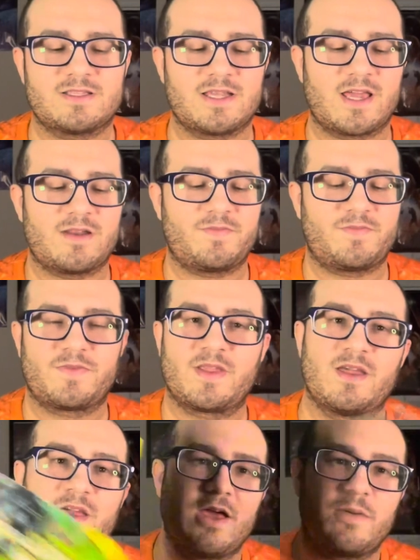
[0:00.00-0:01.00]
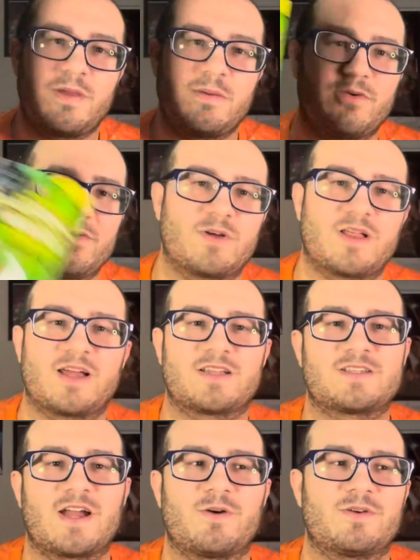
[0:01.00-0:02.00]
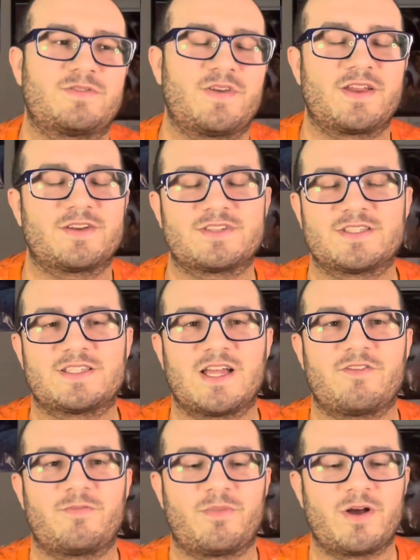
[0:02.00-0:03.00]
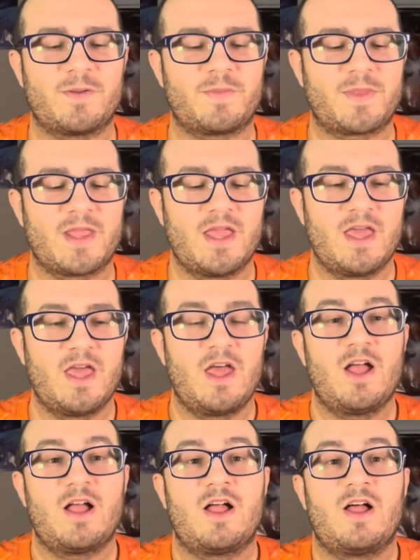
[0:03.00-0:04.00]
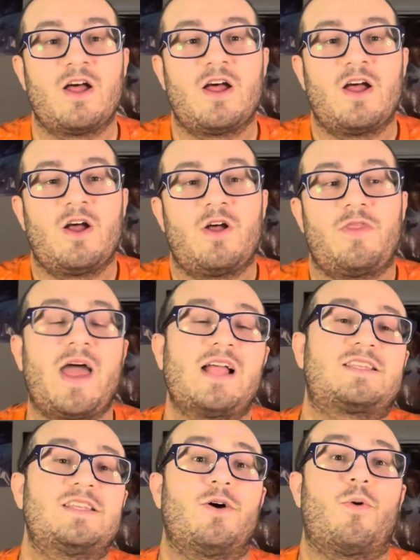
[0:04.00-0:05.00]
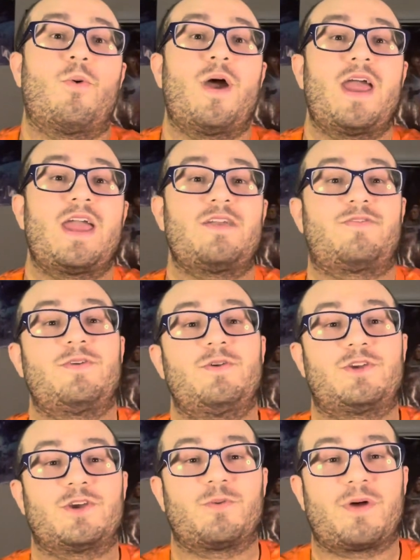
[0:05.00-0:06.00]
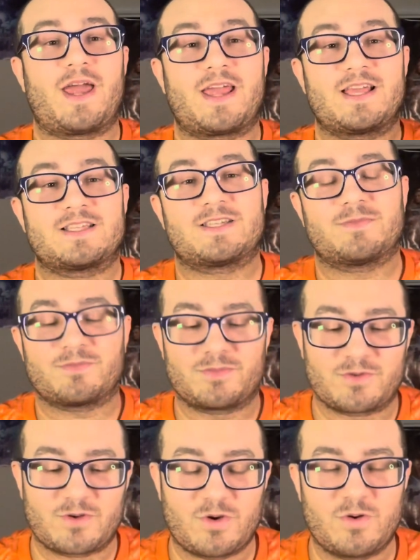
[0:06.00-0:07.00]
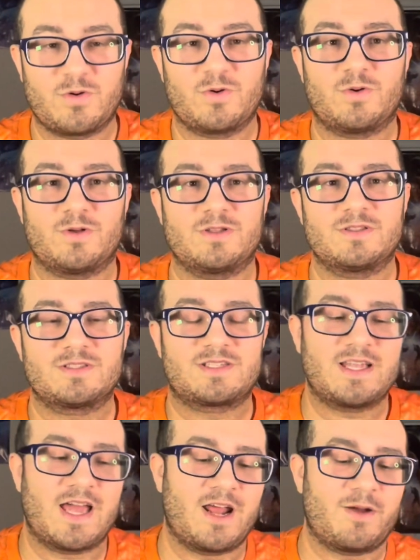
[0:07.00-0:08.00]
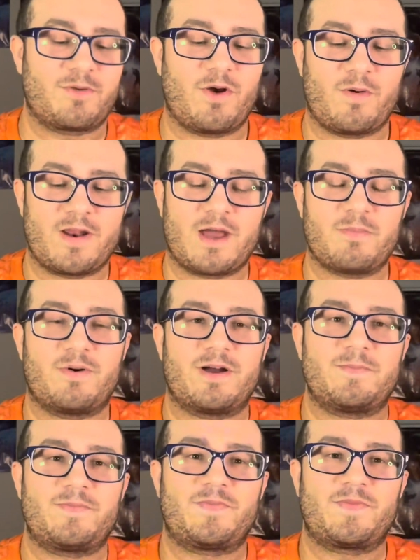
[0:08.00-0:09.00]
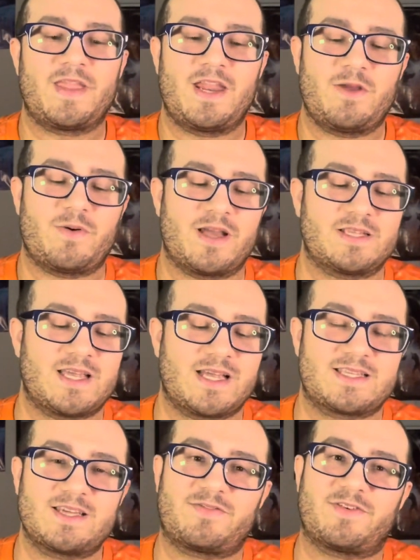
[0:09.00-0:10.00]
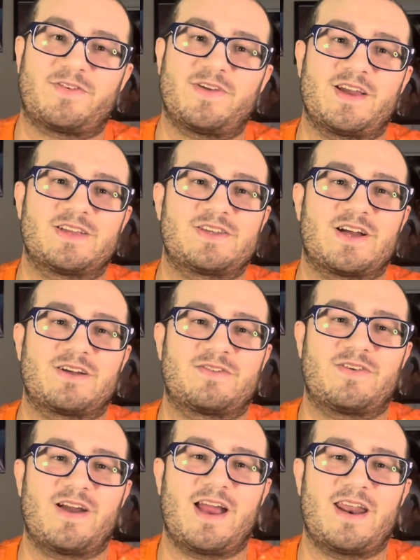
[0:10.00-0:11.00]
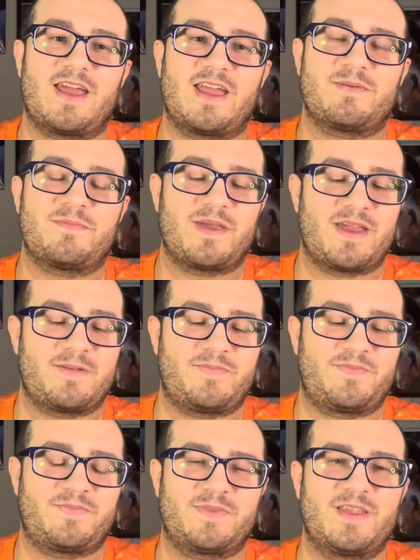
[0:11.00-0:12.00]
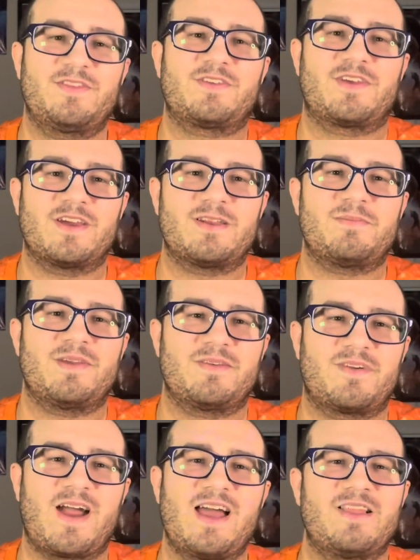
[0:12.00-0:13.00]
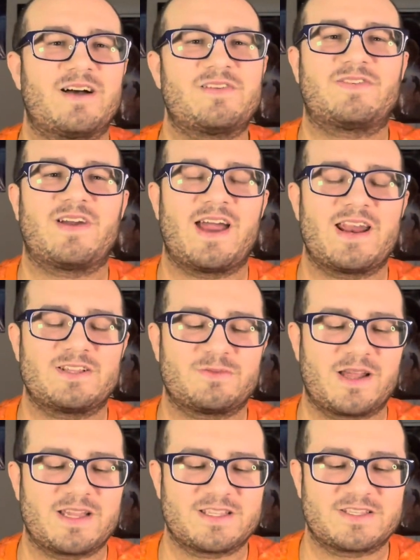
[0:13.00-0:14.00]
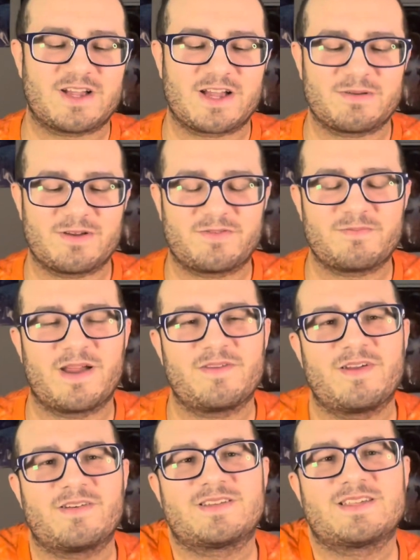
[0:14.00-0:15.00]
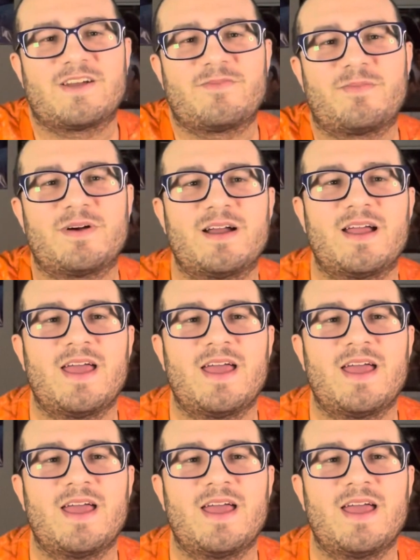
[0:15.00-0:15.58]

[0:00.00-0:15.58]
and people who collect Star Wars figures and stuff, but that's in the way future when I get some cool setup going on. But anyways, that's it for Figure Talk Friday. Man, it's good to be I love Fridays when I get to talk about my favorite stuff. But